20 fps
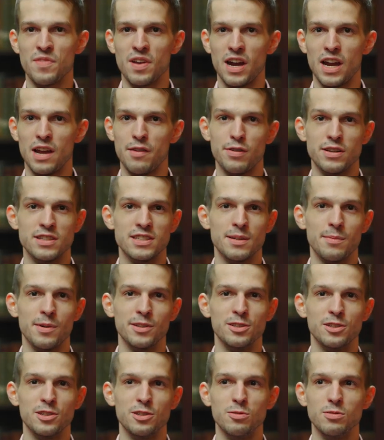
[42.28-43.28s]
I have had some
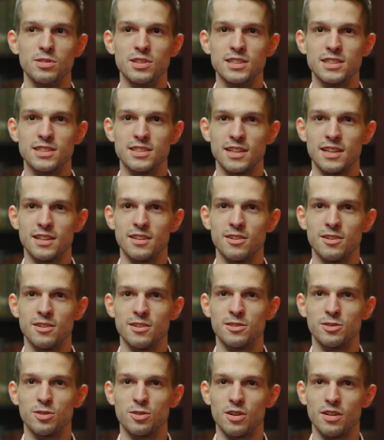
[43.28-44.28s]
other duties at the